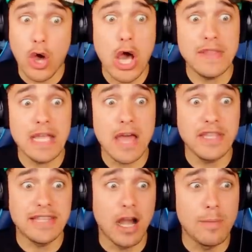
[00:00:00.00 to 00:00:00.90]
for all the
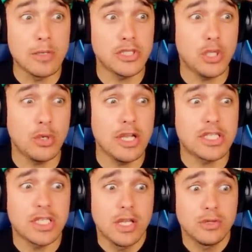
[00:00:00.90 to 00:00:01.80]
other terrible
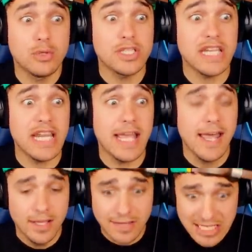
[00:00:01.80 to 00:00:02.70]
students to see.
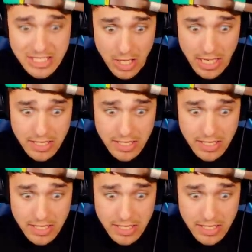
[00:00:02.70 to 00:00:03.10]
That's